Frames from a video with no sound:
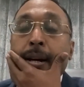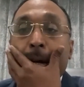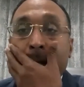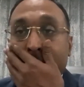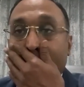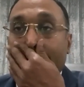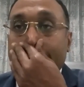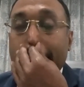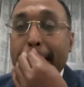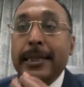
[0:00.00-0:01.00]
in that
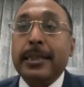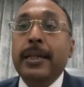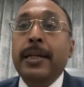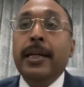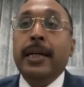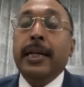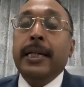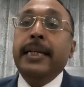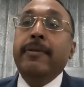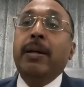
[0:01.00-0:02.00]
case,
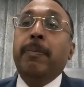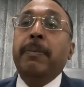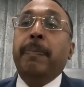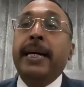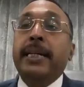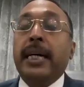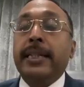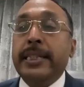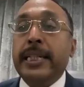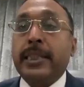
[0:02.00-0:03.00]
he will be paying the
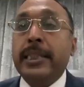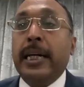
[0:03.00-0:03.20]
GST